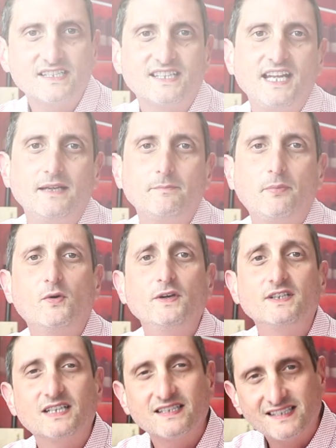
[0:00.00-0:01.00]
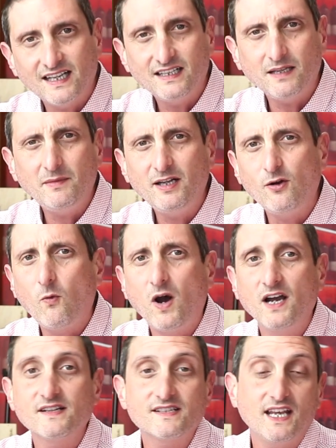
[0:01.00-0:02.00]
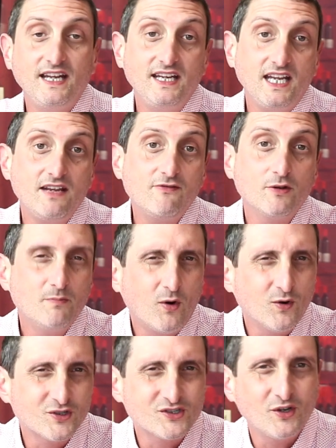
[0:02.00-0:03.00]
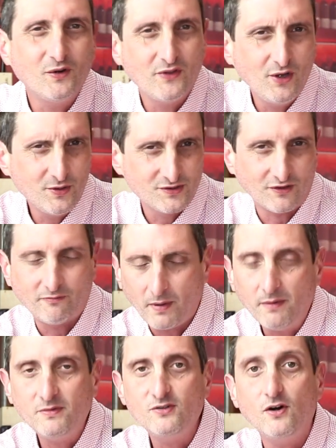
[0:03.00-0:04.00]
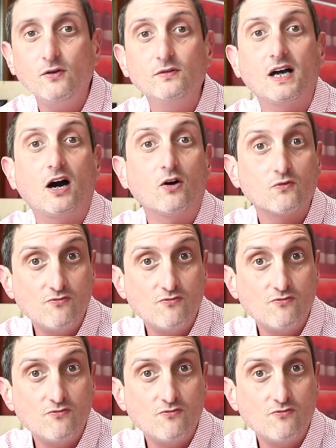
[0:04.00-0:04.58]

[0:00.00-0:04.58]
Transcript: standpoint, Saint-Émilion wines, and even more so those of Pomerol, are